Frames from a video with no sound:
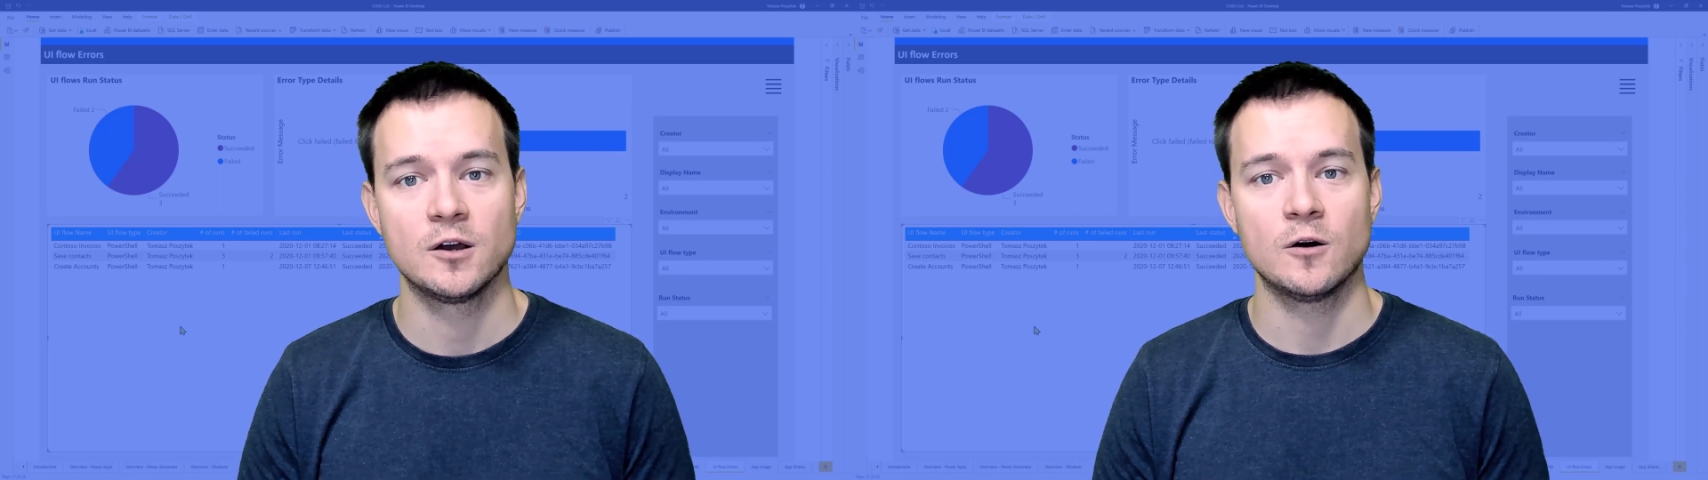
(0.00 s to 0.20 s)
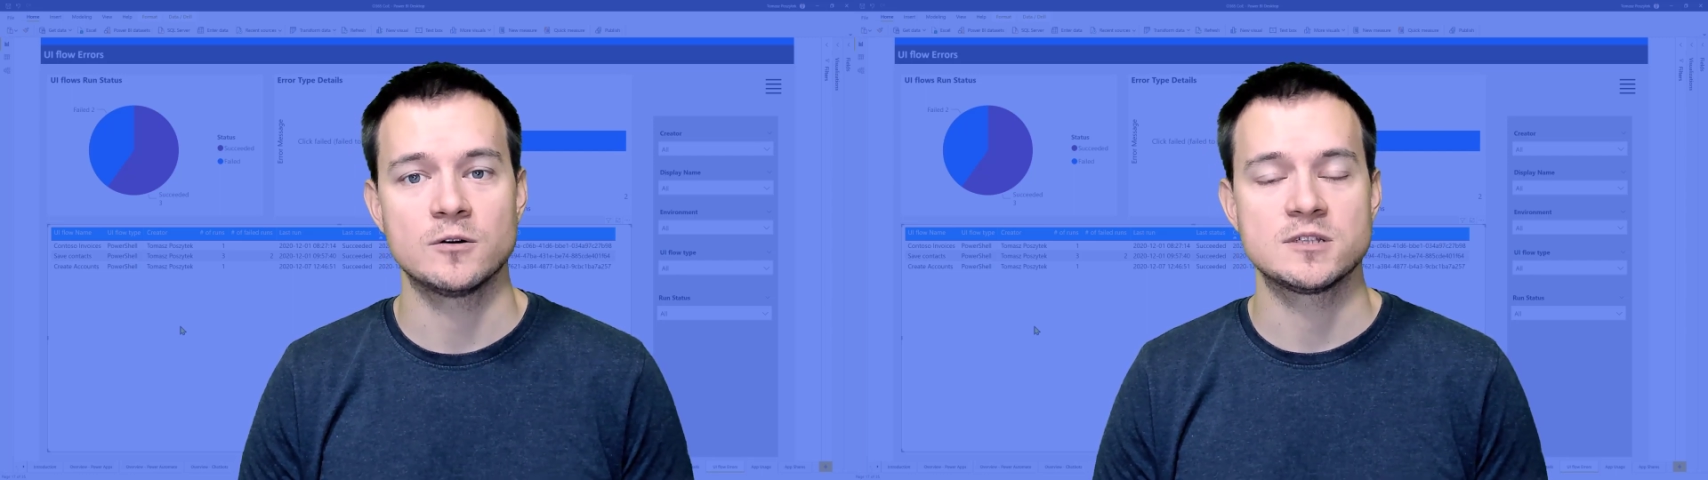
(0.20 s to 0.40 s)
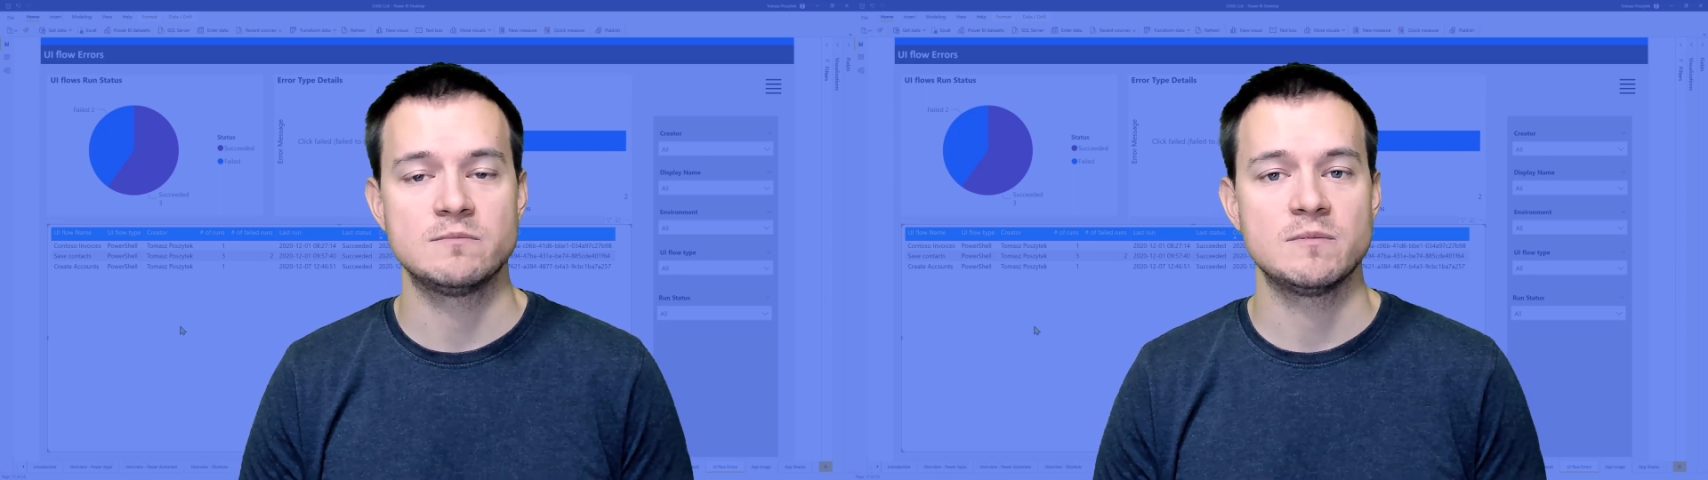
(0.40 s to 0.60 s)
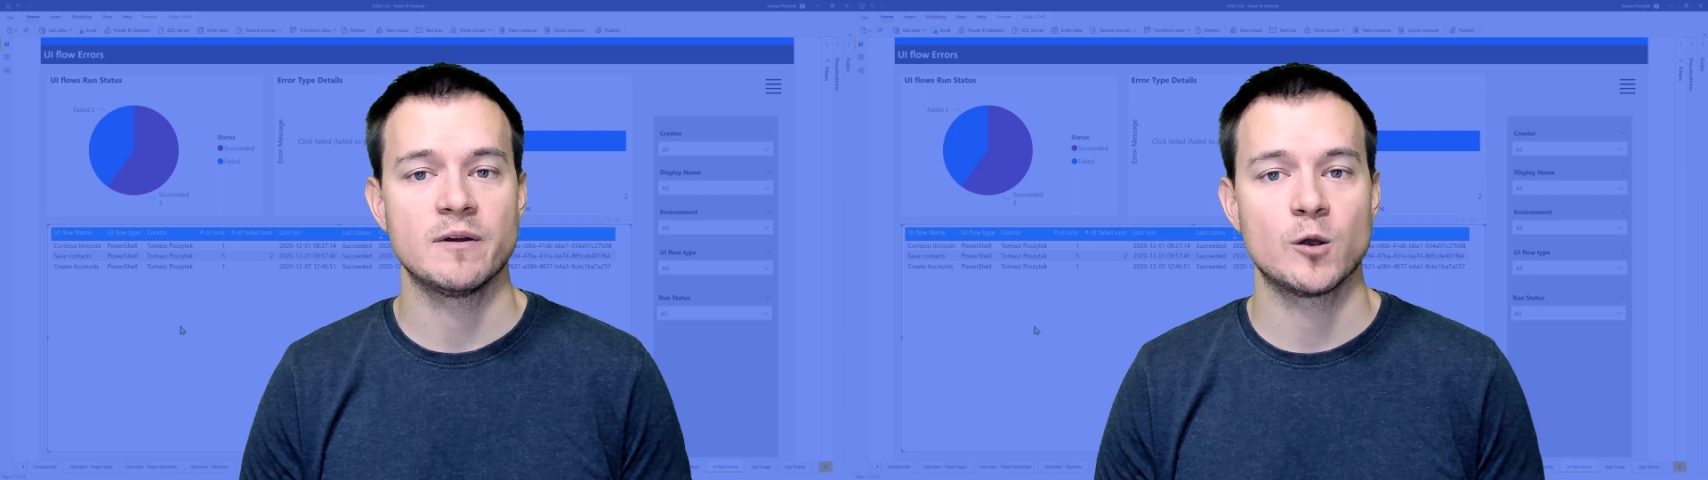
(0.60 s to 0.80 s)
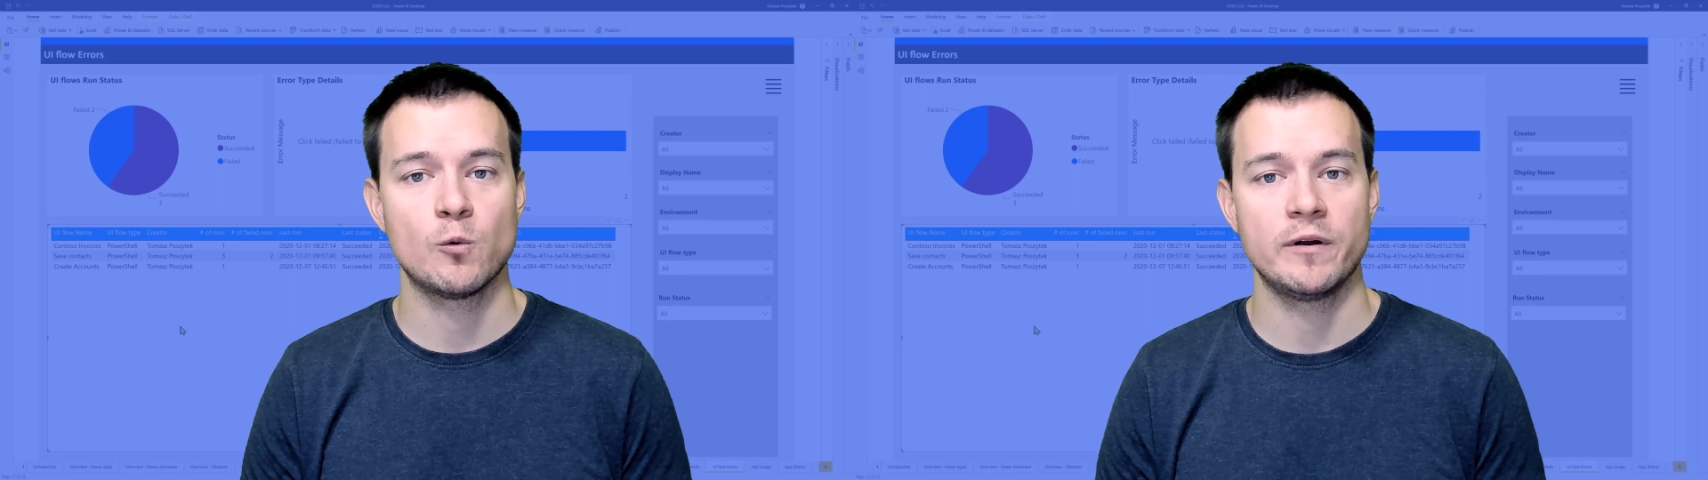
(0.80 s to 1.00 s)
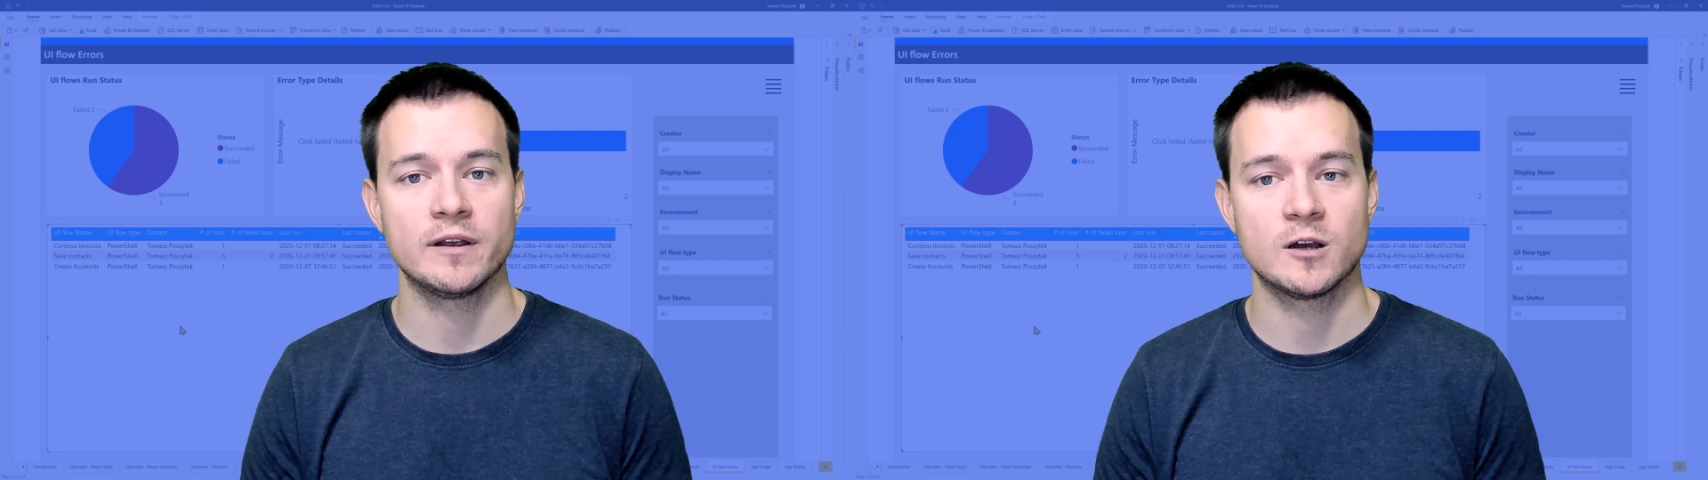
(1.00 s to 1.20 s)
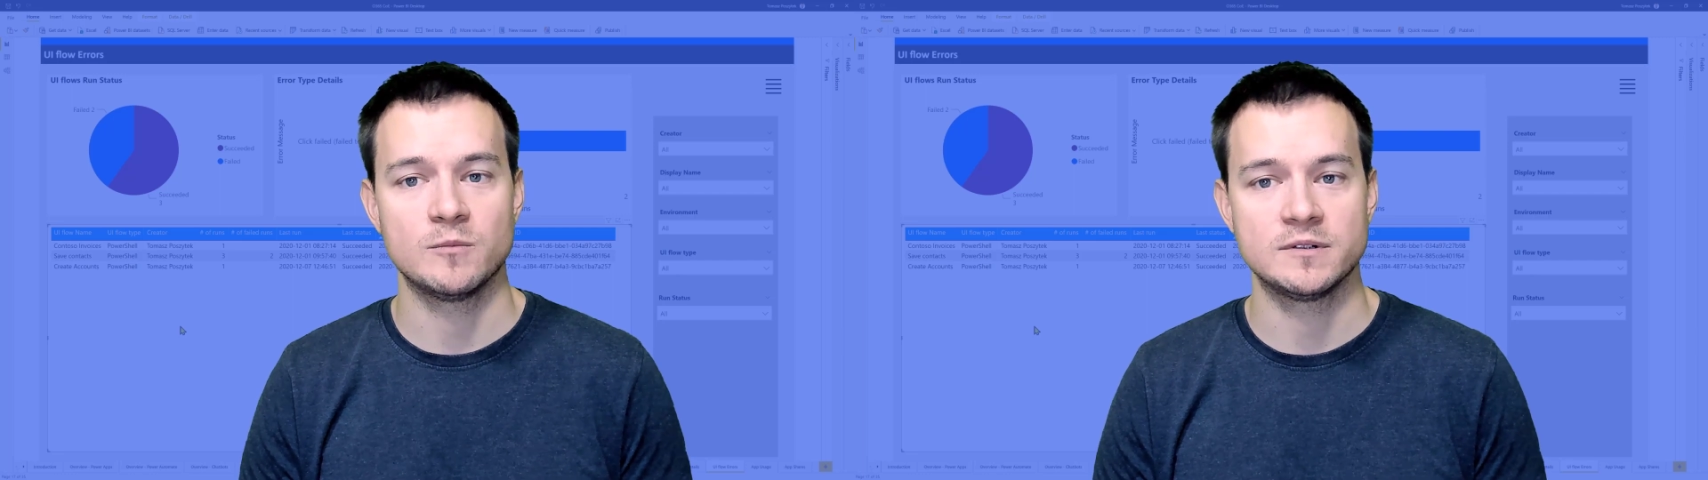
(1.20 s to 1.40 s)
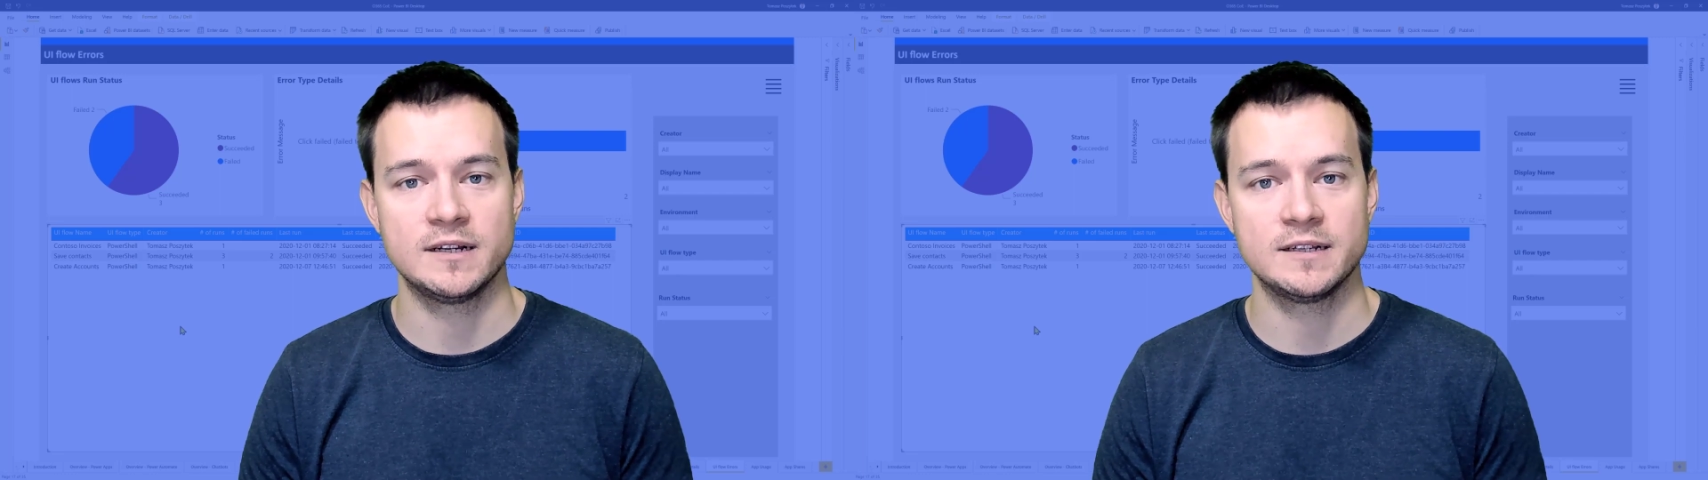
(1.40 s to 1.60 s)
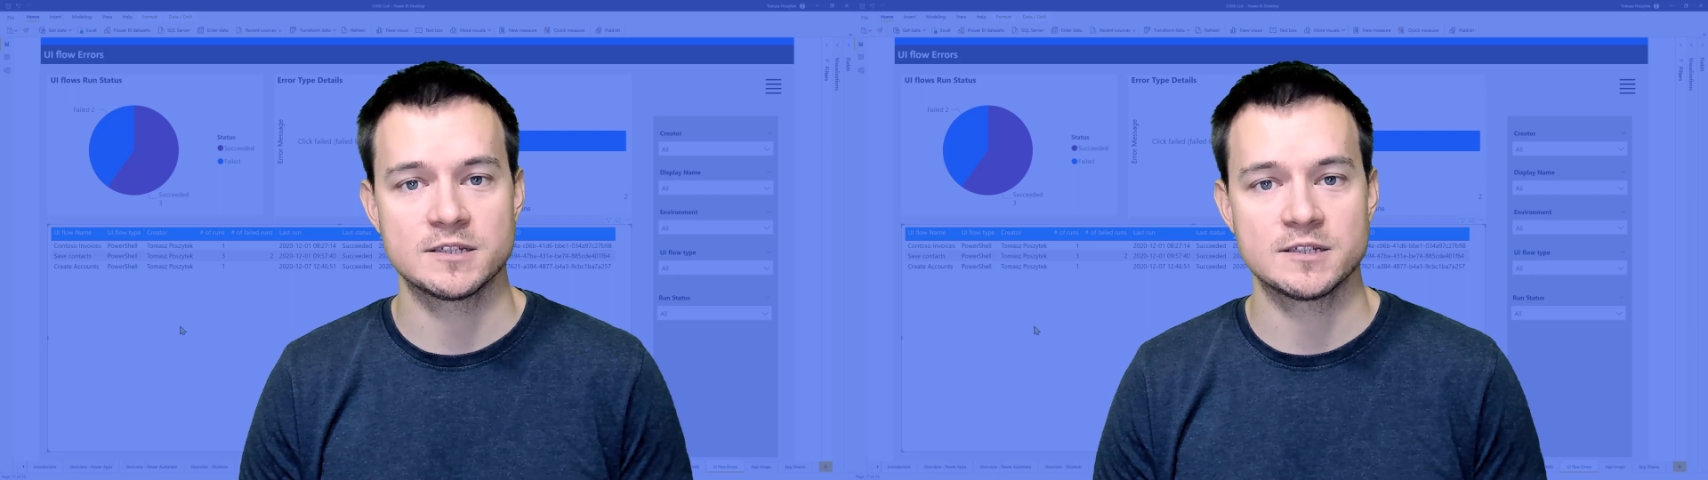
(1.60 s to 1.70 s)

or simply by querying common data